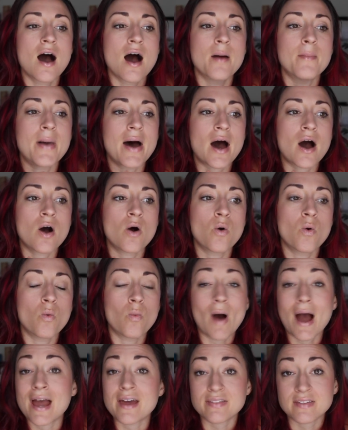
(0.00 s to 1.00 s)
about
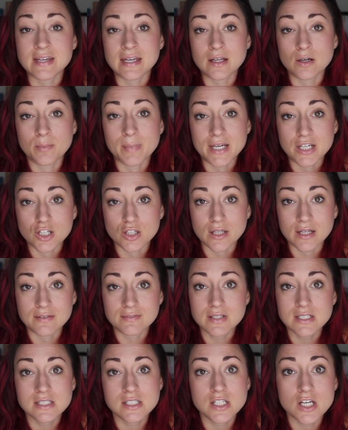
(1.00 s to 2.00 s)
why I think it'll make your
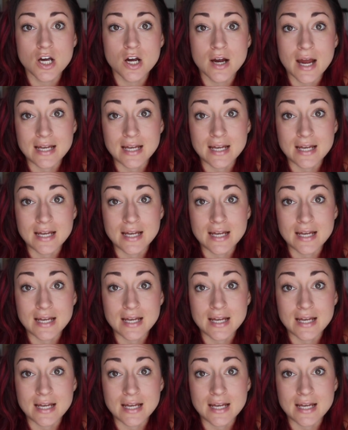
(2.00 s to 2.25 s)
life easier,